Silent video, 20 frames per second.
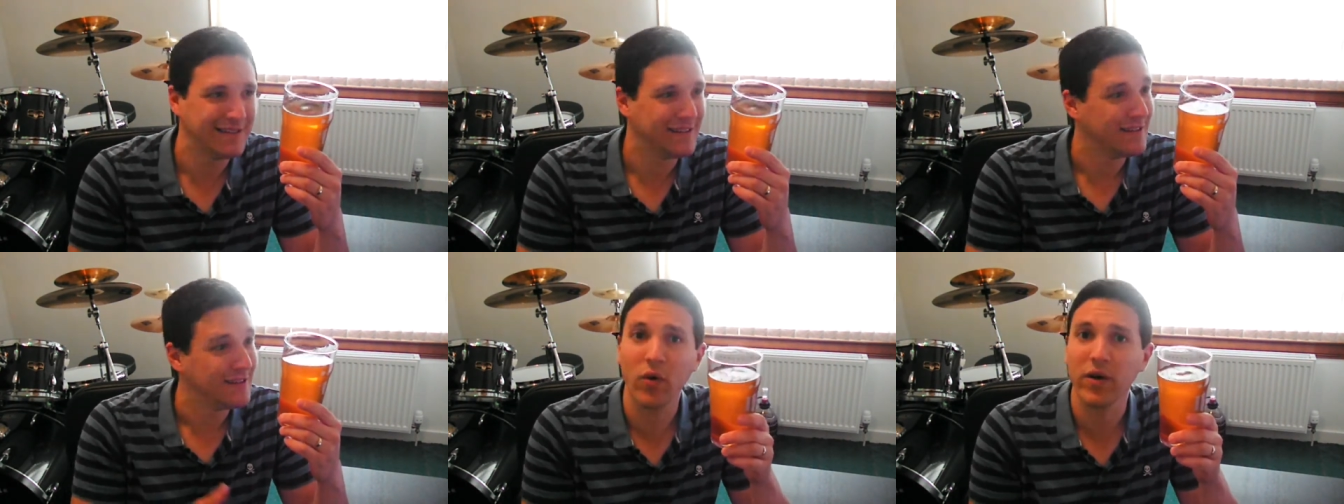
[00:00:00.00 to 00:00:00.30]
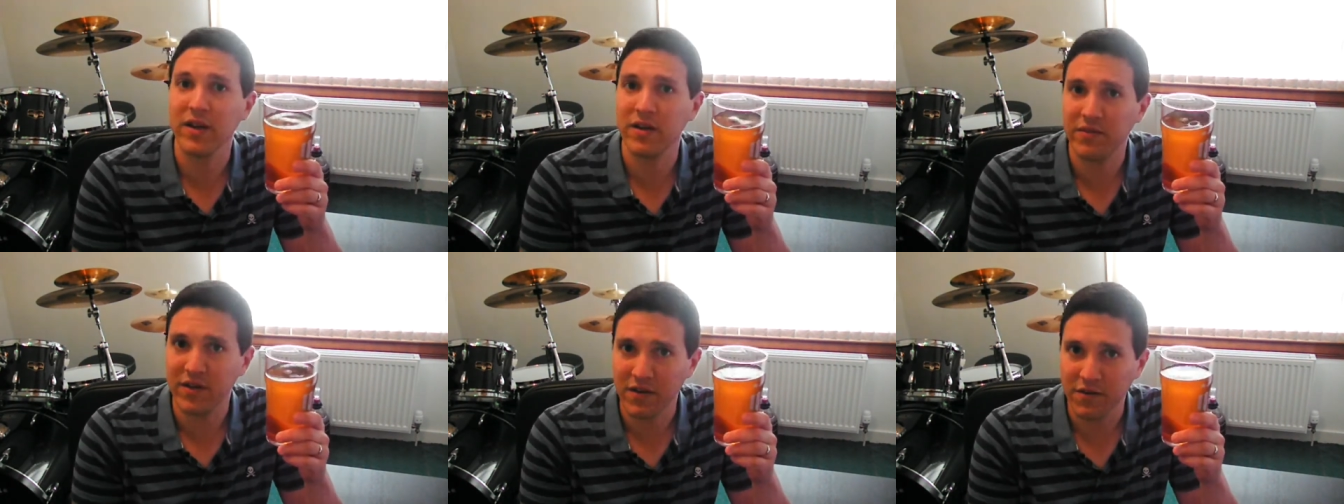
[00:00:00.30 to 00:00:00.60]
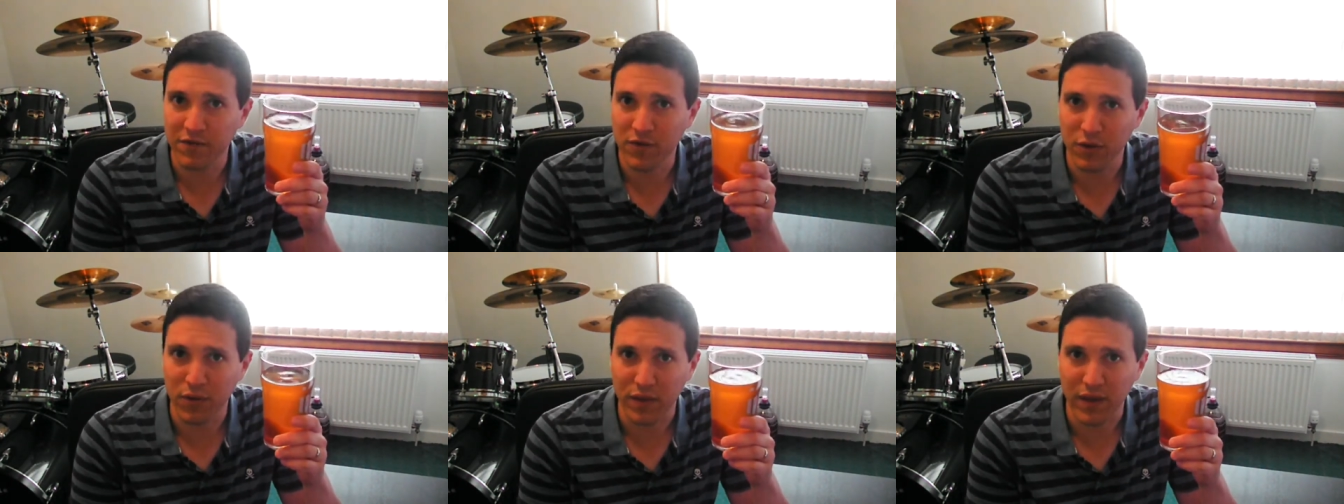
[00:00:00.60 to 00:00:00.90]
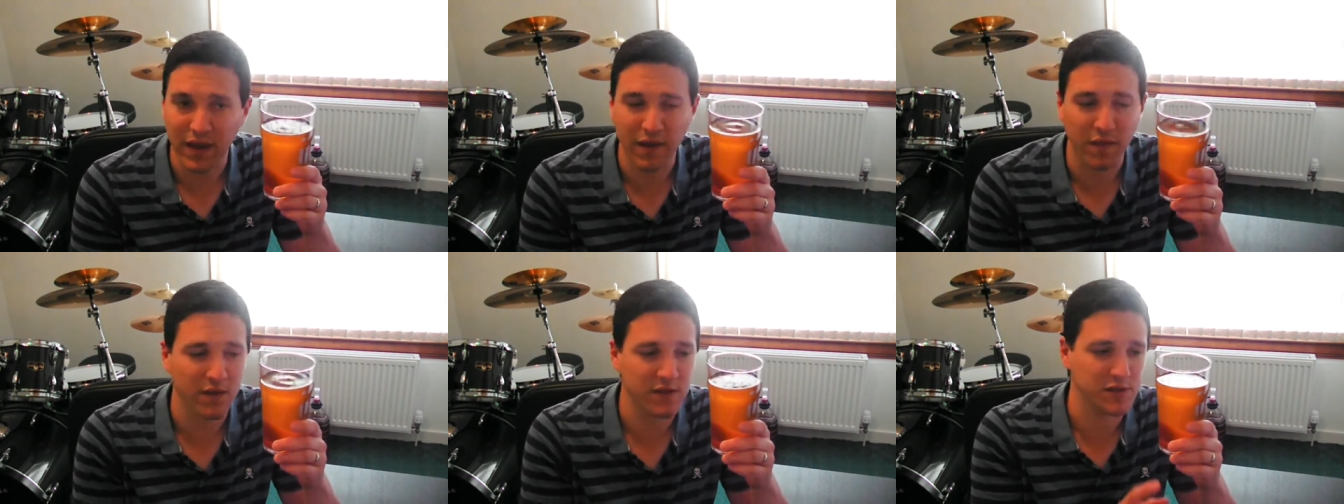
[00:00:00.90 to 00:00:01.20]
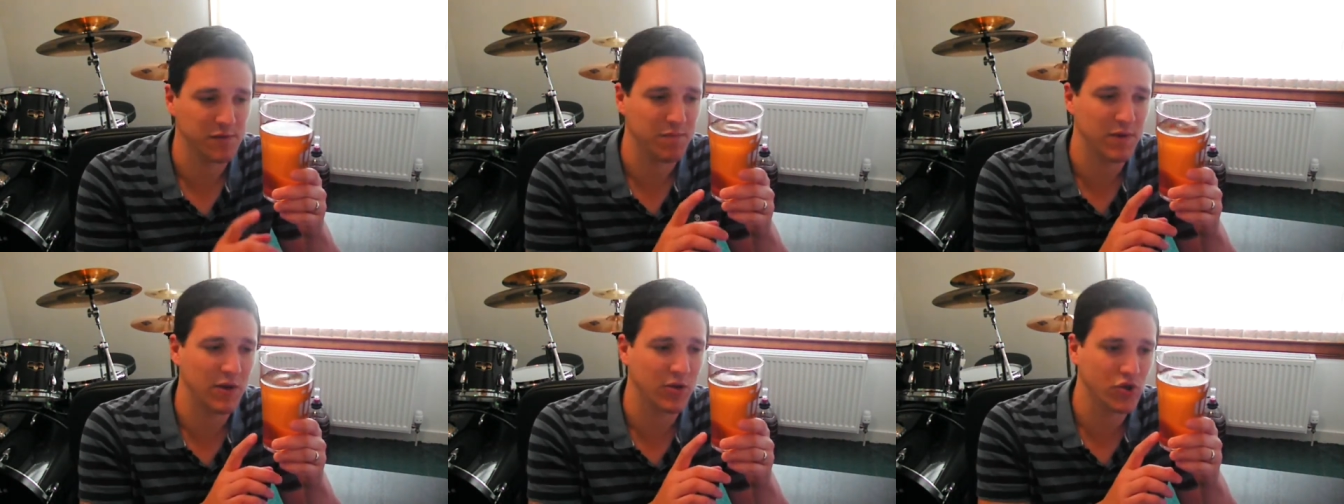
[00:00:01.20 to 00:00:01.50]
Or even if you think
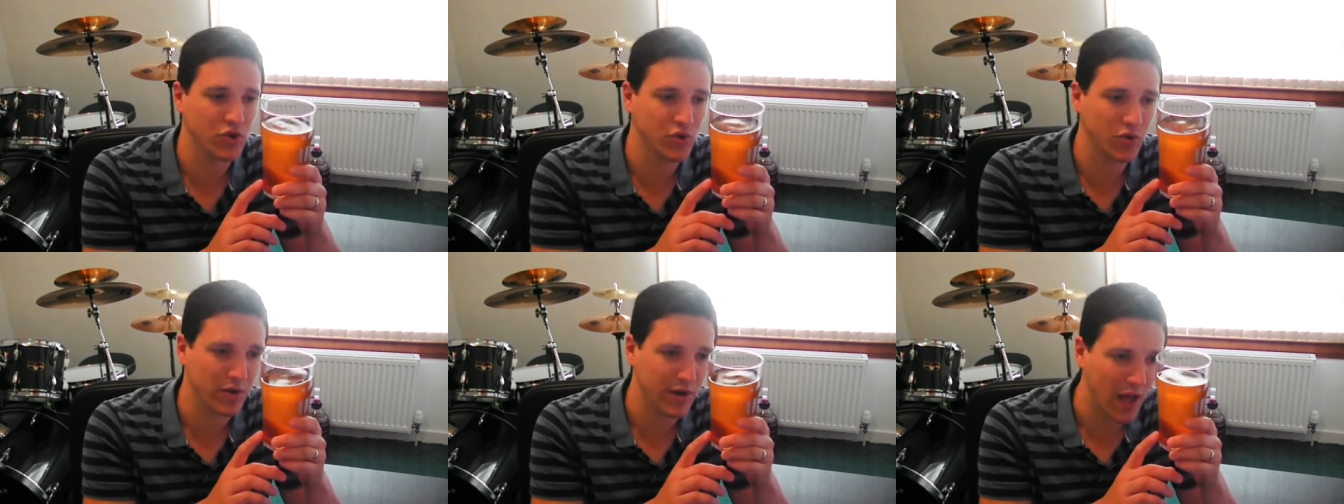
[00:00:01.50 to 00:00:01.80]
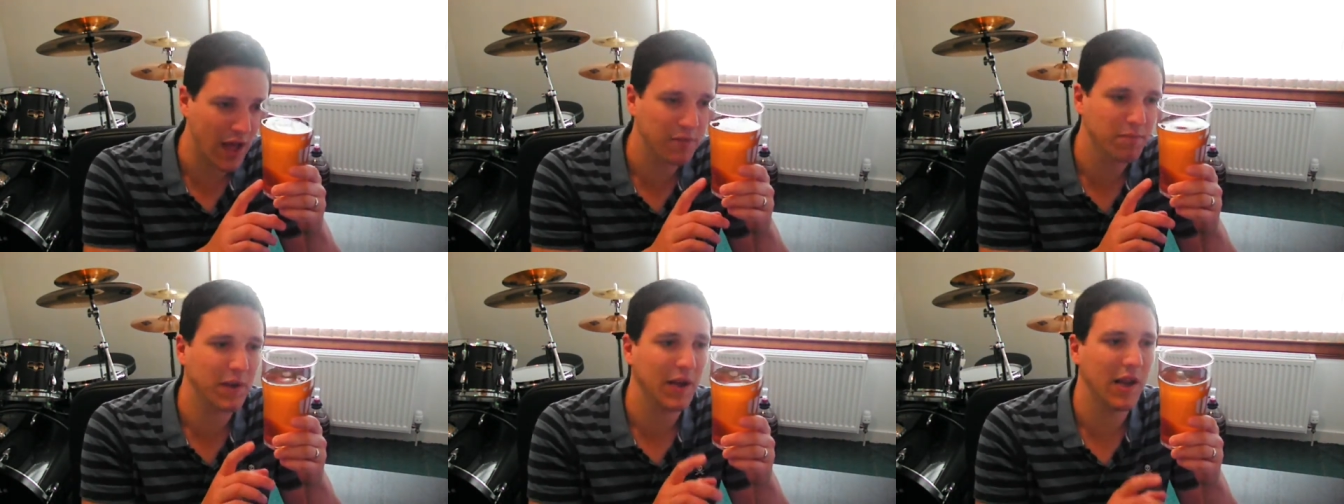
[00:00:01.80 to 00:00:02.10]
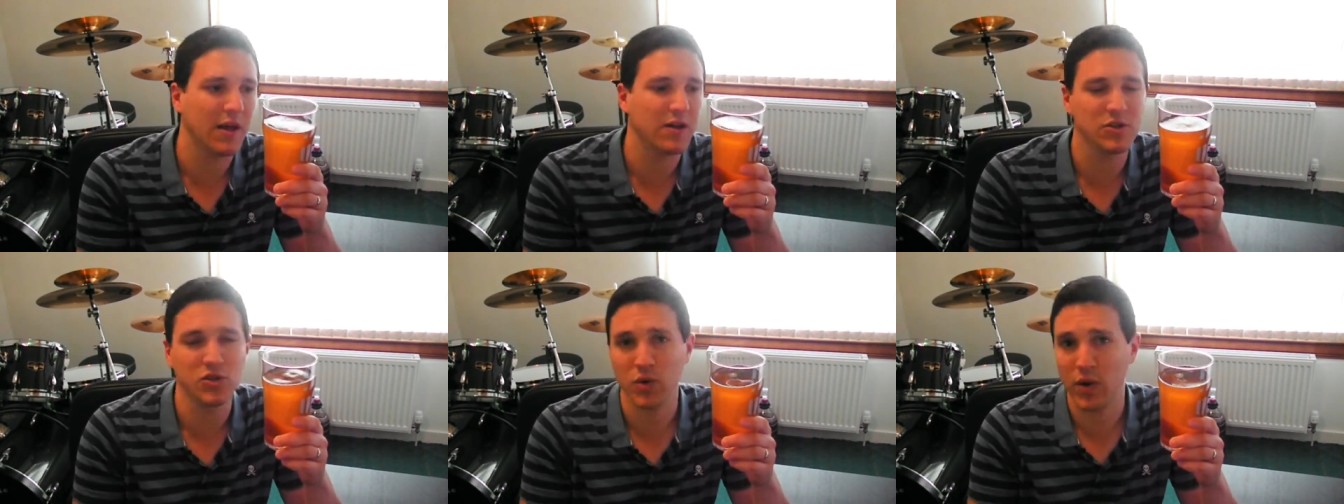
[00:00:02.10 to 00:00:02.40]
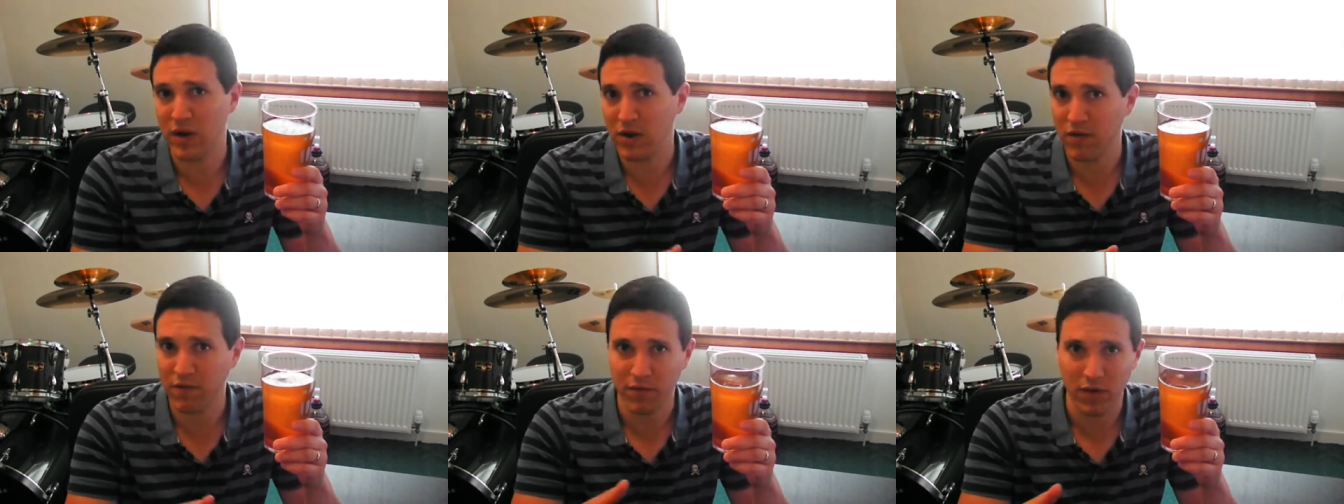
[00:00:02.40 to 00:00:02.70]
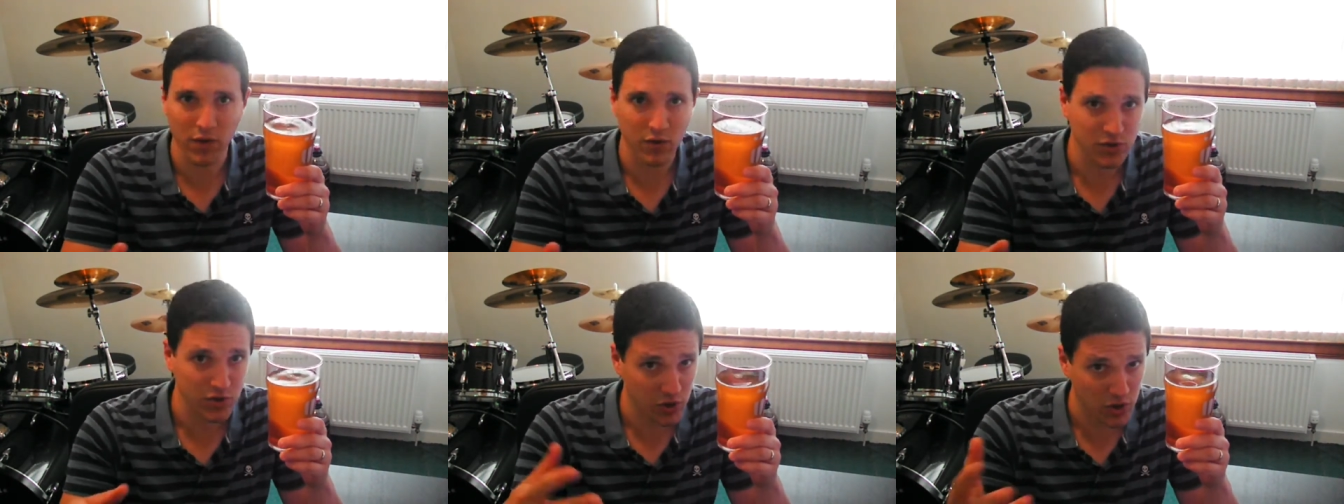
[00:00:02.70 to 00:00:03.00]
this beer should not belong to any of
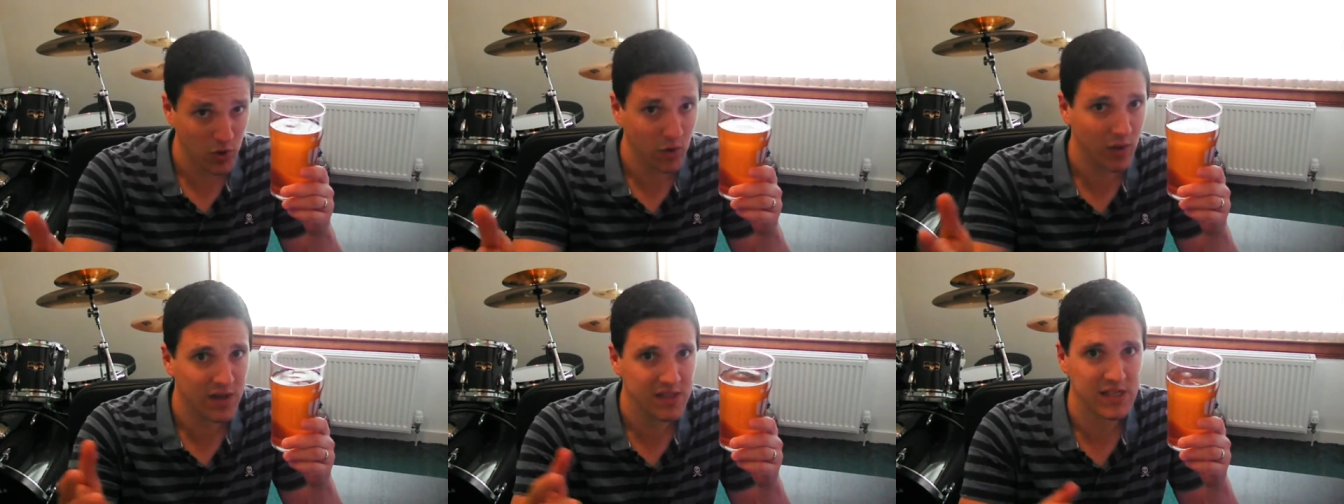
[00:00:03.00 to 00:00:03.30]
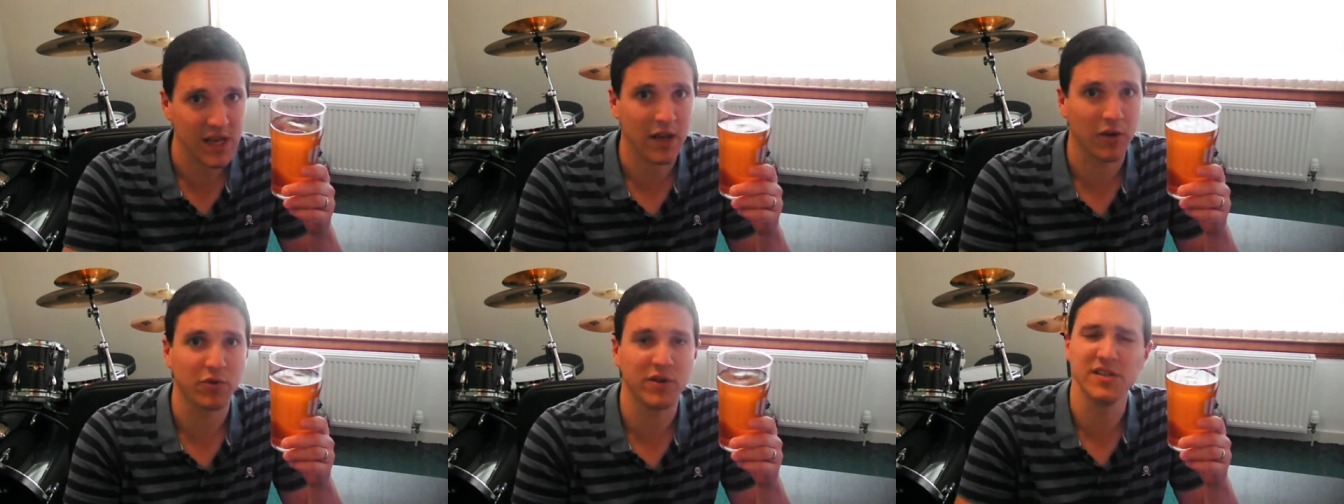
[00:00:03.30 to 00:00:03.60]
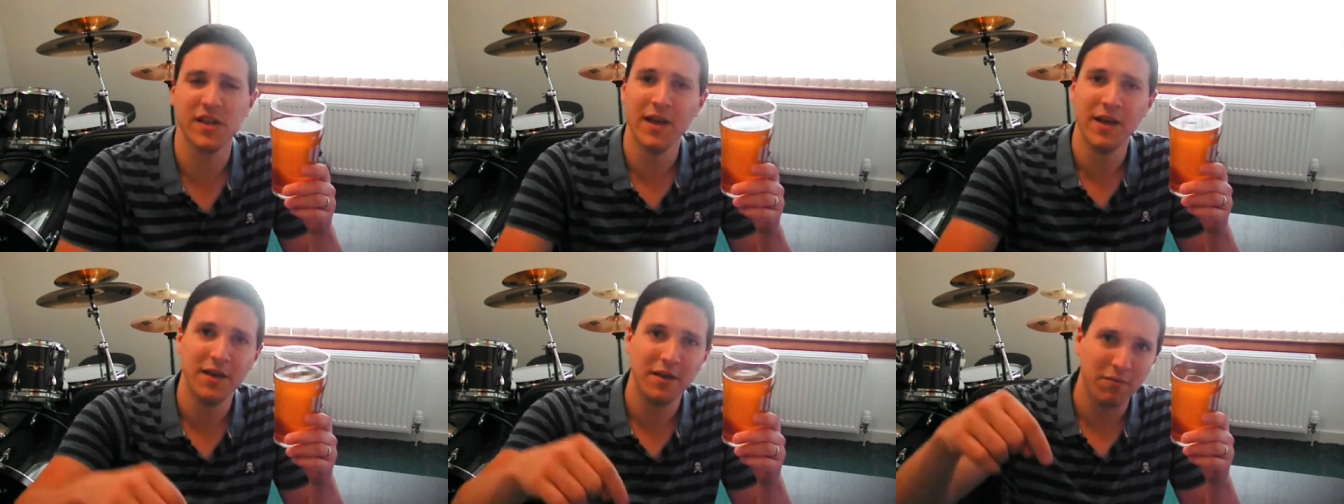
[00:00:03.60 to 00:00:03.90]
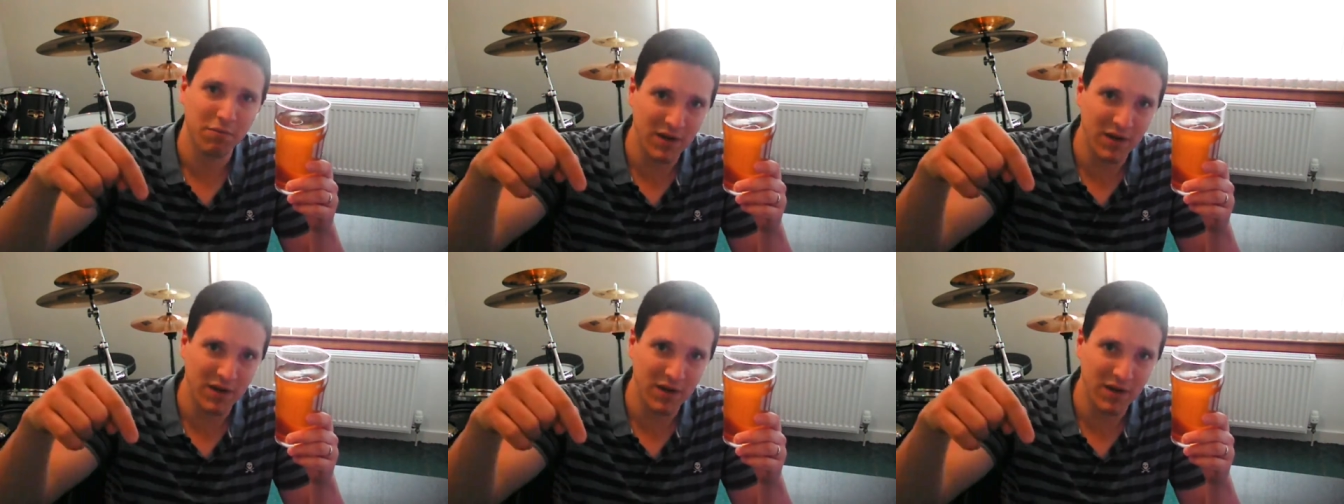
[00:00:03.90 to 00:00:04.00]
those two categories,